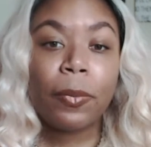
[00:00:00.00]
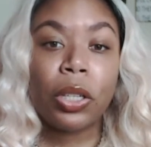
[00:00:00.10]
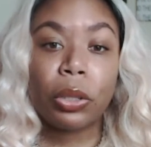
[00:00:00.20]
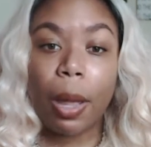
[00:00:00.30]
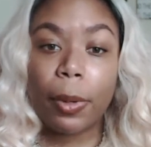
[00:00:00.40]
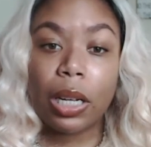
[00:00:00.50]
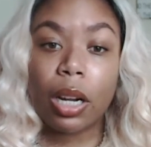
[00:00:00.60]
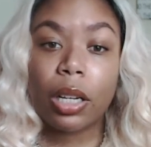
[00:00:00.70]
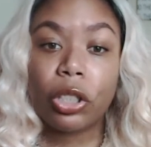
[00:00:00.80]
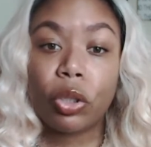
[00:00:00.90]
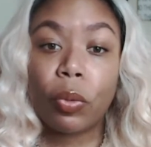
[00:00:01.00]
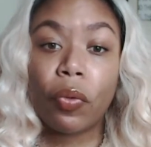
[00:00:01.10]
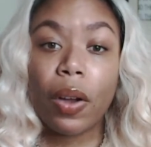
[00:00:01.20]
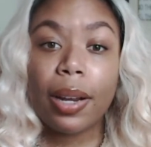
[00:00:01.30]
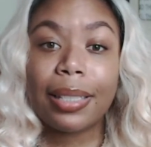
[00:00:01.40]
So I would encourage you
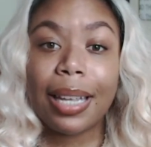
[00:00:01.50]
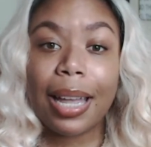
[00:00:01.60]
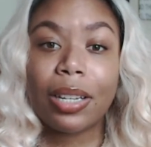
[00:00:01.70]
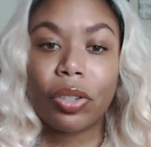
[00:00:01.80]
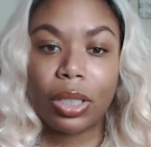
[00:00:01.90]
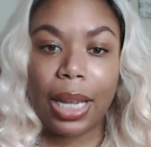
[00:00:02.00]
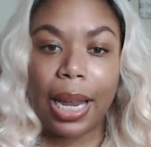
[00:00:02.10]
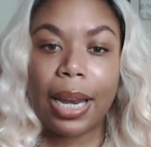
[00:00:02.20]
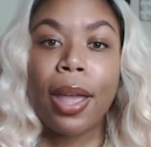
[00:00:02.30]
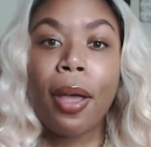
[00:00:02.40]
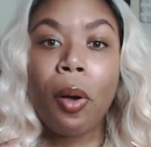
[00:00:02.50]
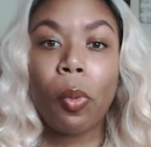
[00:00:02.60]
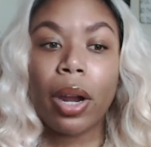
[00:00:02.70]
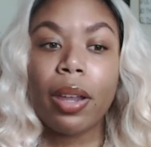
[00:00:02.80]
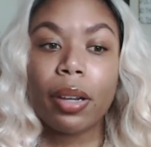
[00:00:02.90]
first to understand
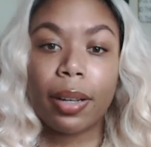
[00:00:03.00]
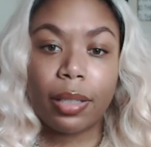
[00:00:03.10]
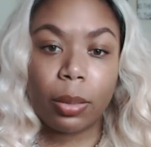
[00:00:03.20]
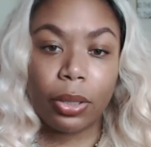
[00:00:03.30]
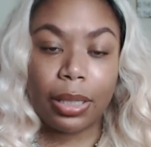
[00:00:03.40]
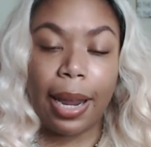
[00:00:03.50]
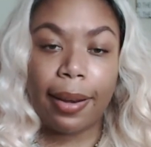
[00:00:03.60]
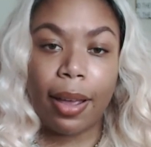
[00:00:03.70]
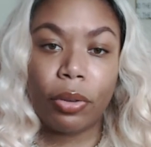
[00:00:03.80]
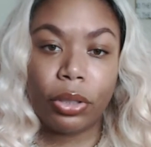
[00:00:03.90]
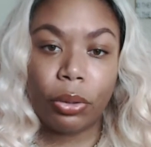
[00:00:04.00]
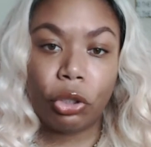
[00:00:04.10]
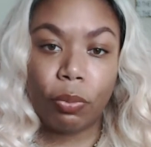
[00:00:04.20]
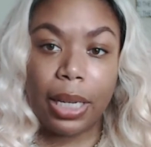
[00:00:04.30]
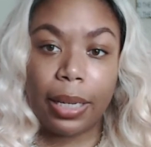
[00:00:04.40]
where your customers hanging out on
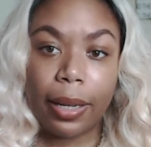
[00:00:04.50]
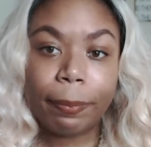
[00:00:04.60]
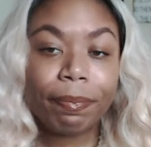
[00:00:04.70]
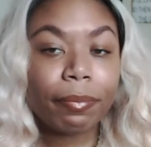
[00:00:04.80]
social media.